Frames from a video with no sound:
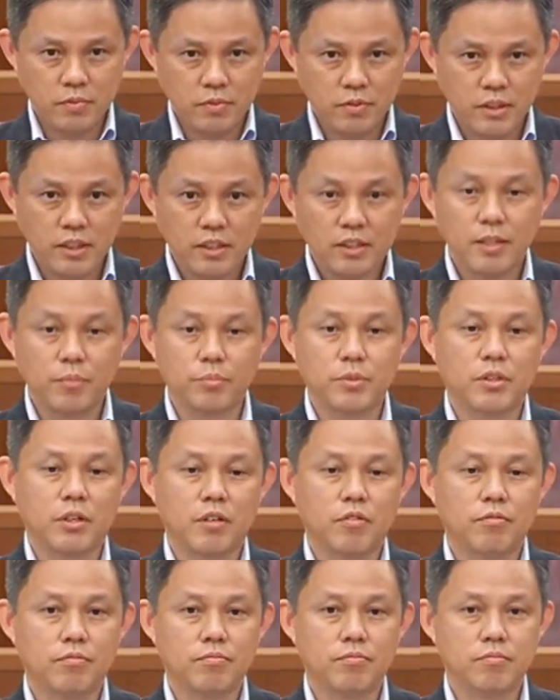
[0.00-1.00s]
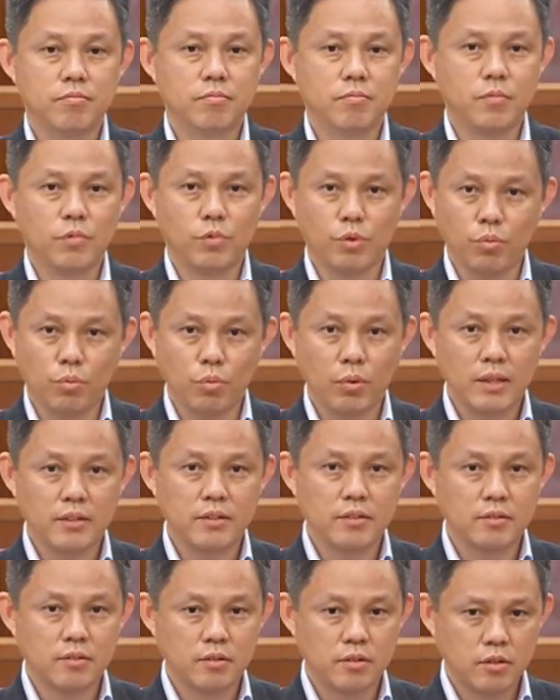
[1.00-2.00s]
they themselves would
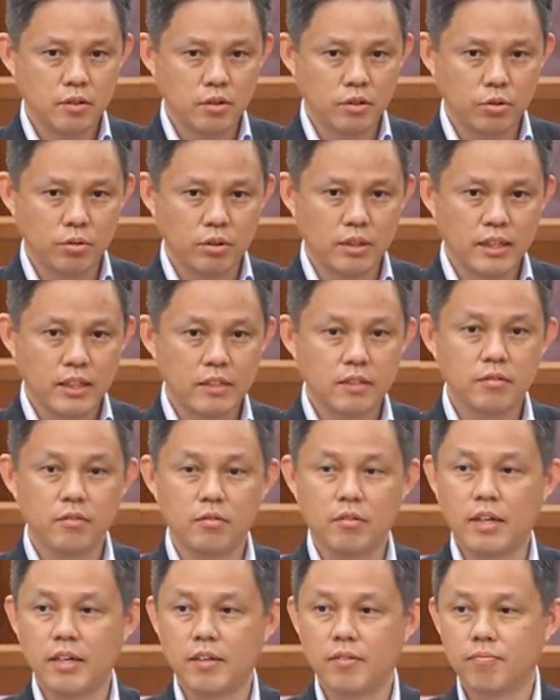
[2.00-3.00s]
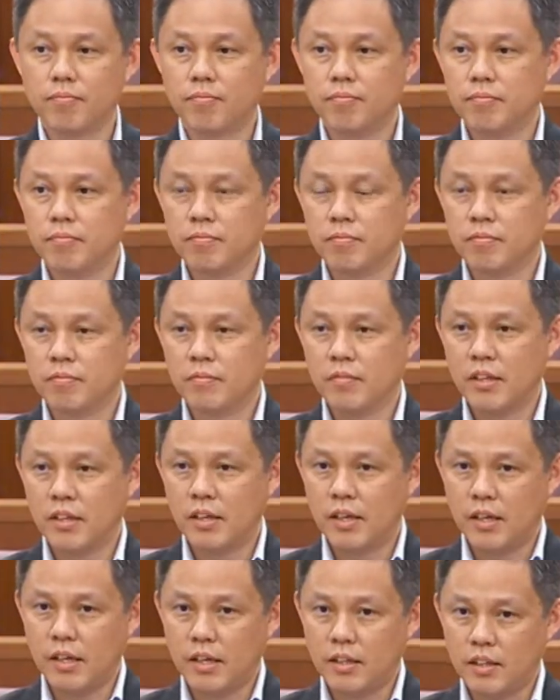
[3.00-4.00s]
want to get it right
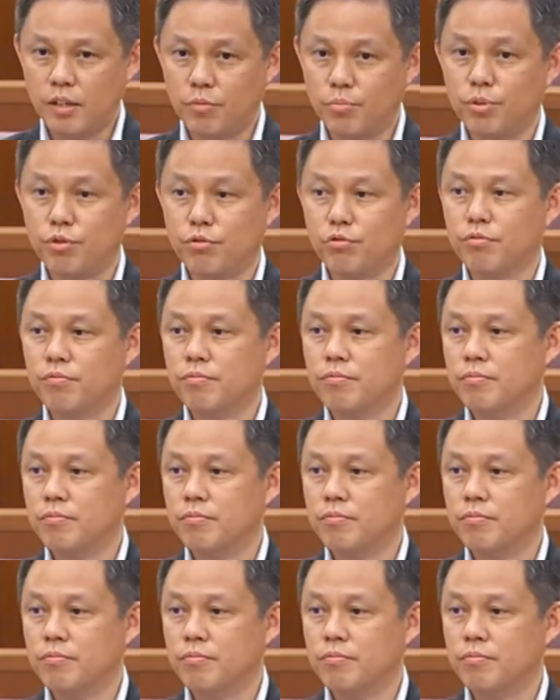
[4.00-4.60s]
and improve.